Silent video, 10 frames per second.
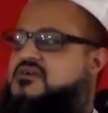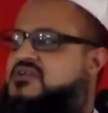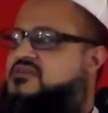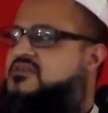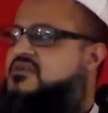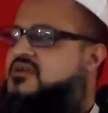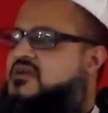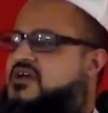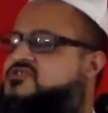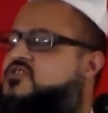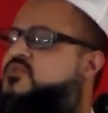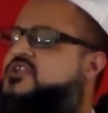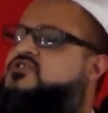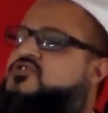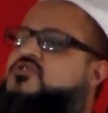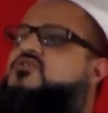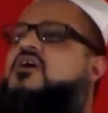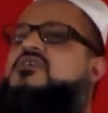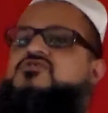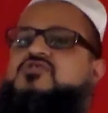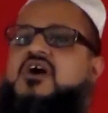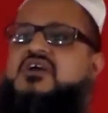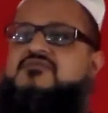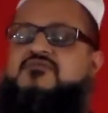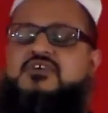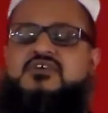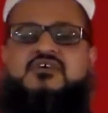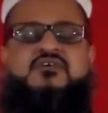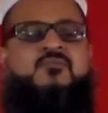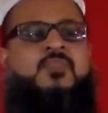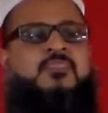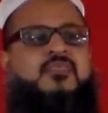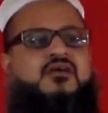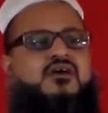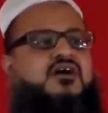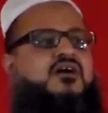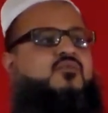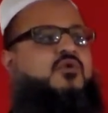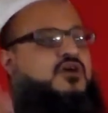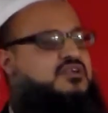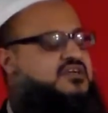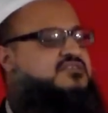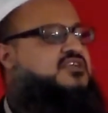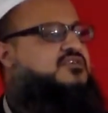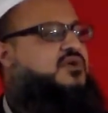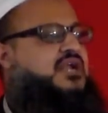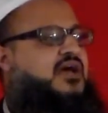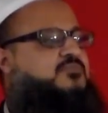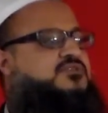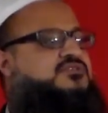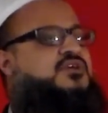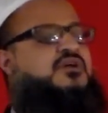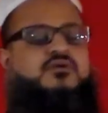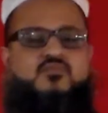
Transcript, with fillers: Right? And so when you are driving, I'll tell you what happens.